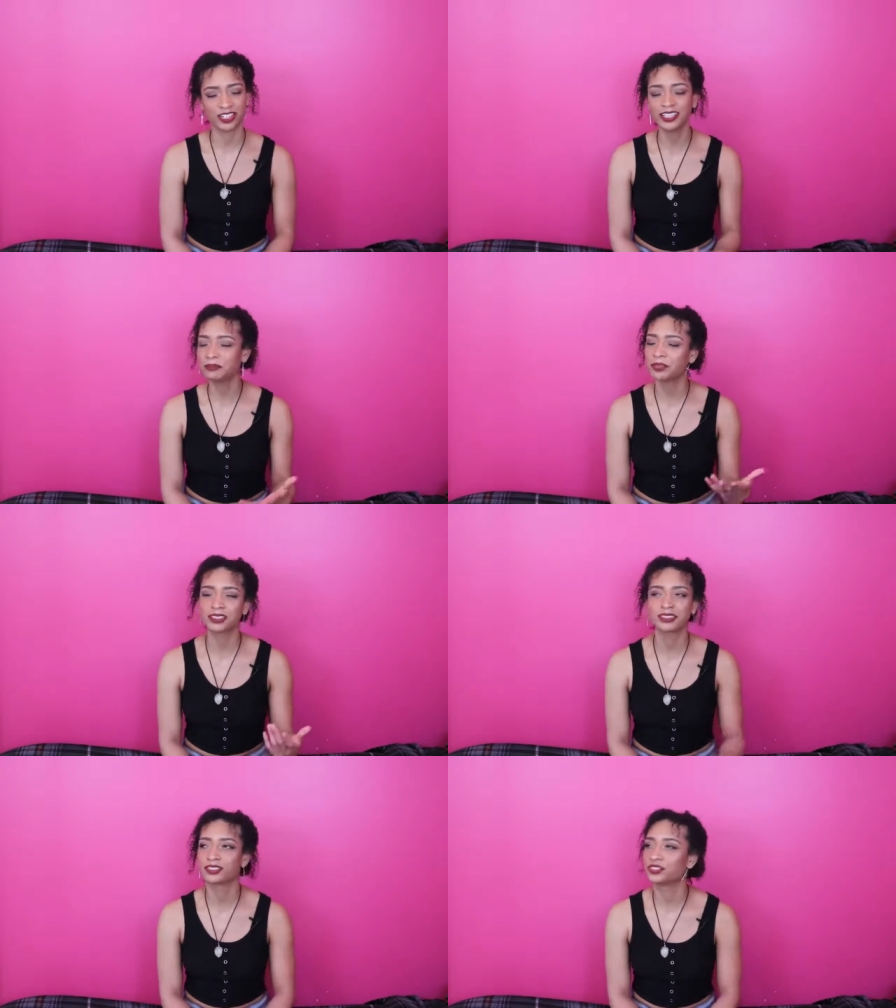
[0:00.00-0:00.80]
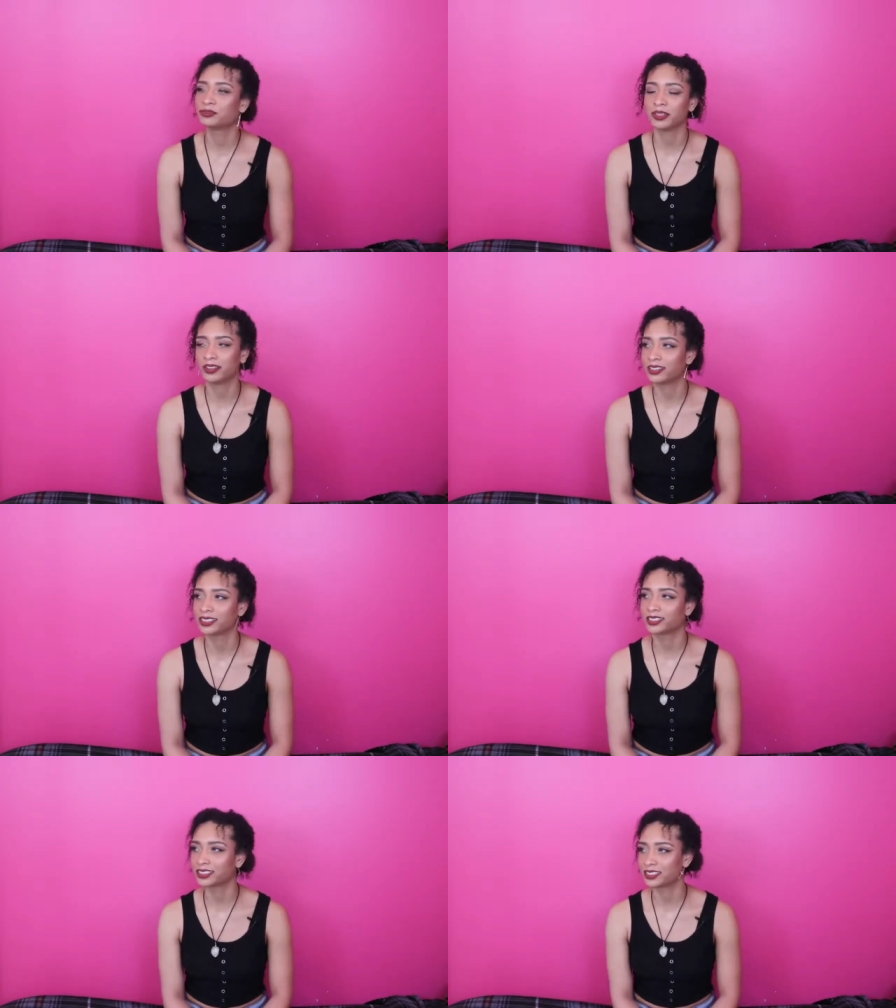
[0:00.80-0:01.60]
any business, to be
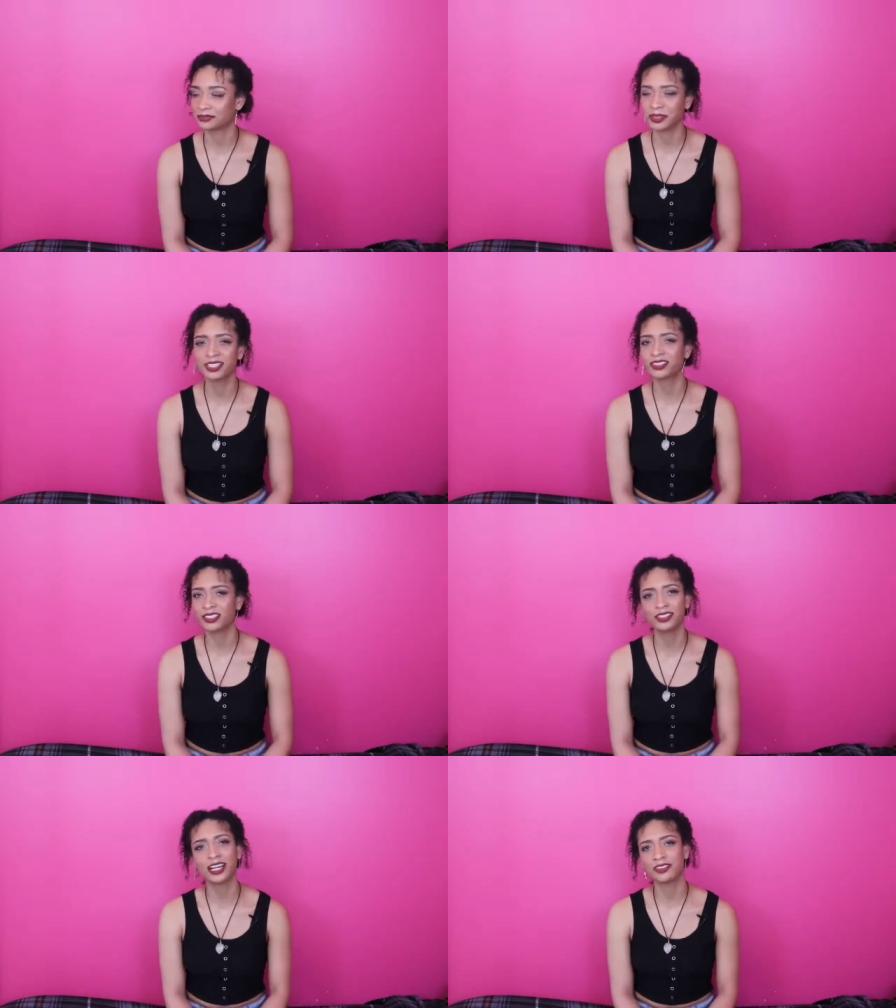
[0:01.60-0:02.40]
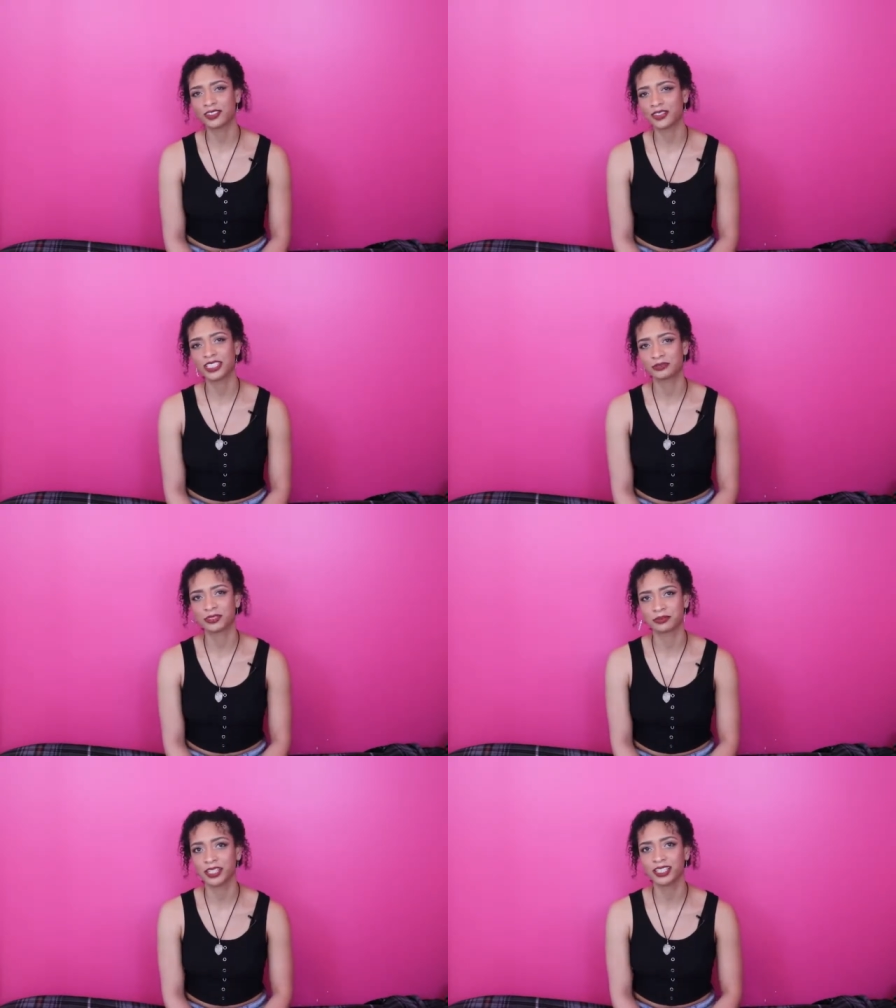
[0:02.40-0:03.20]
honest. Make sure you have a
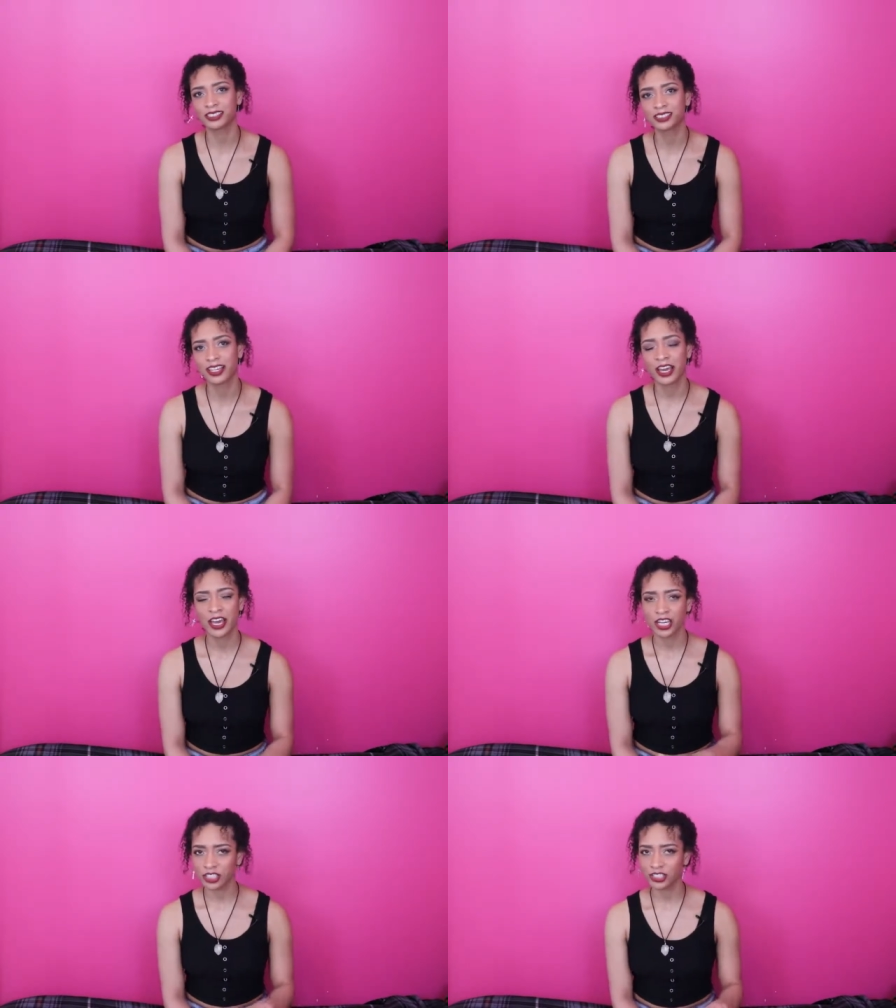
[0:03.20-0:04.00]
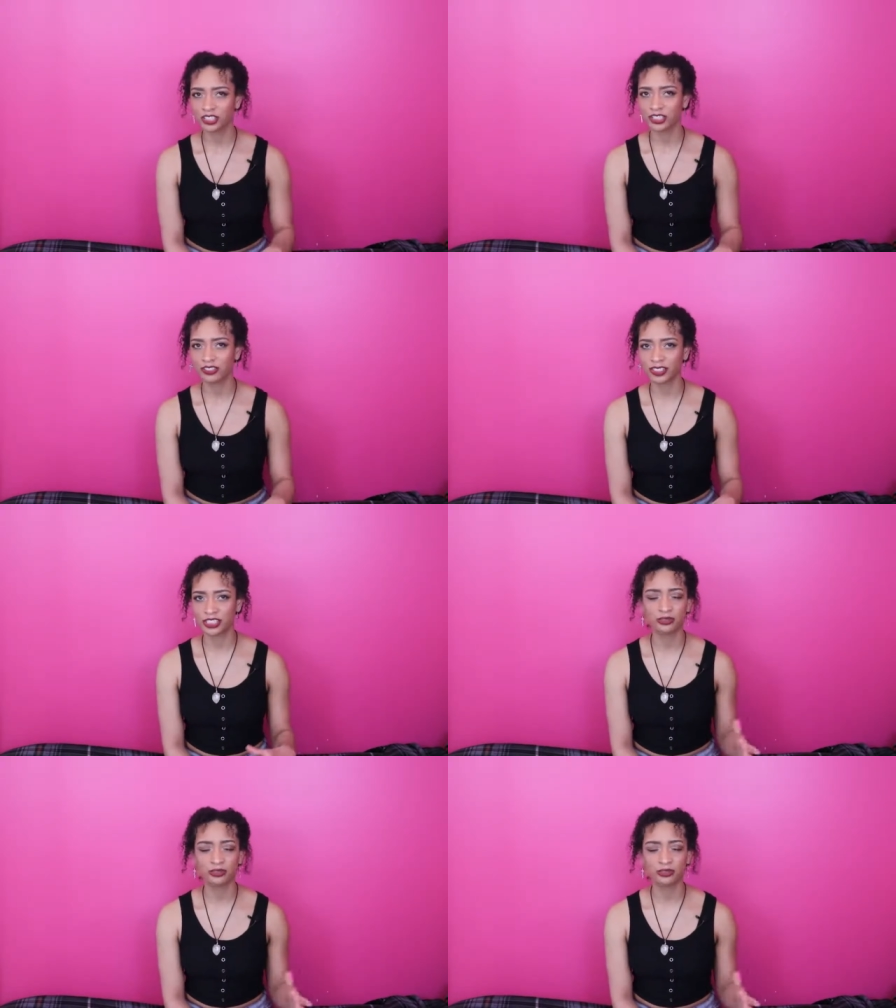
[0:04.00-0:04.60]
Facebook page. Just know that